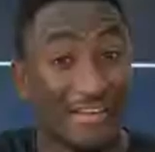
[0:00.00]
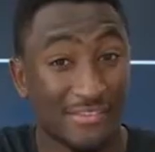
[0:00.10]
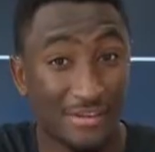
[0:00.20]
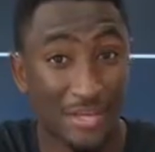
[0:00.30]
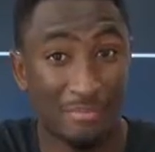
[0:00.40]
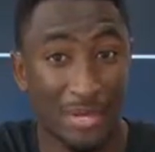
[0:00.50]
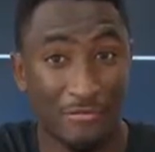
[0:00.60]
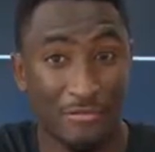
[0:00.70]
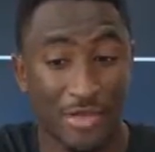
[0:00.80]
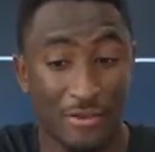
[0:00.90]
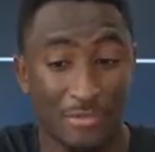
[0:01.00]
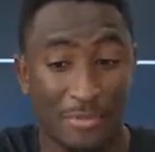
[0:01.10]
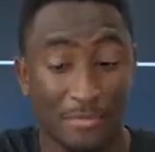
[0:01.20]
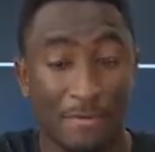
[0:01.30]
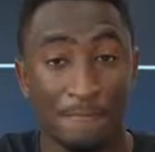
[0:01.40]
that is a nitpick for a lot of
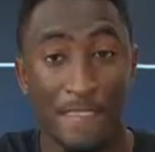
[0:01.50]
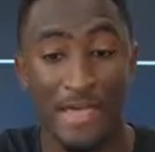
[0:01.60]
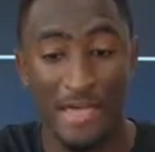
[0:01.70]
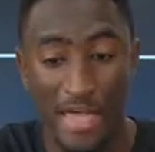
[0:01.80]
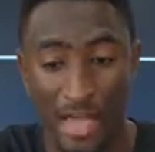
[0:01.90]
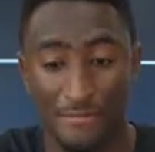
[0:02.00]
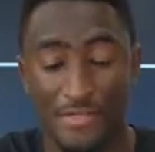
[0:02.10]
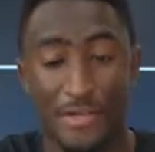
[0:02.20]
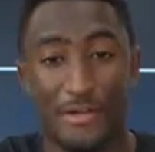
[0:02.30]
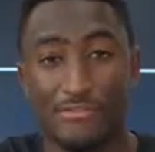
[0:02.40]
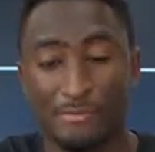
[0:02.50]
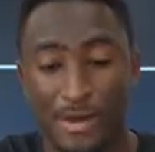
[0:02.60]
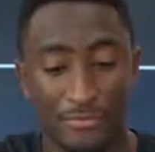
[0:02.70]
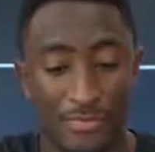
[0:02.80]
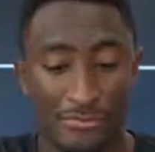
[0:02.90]
people. Everything else
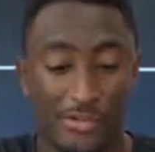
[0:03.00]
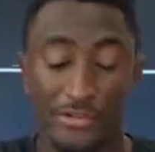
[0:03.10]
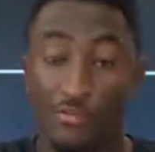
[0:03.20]
about this,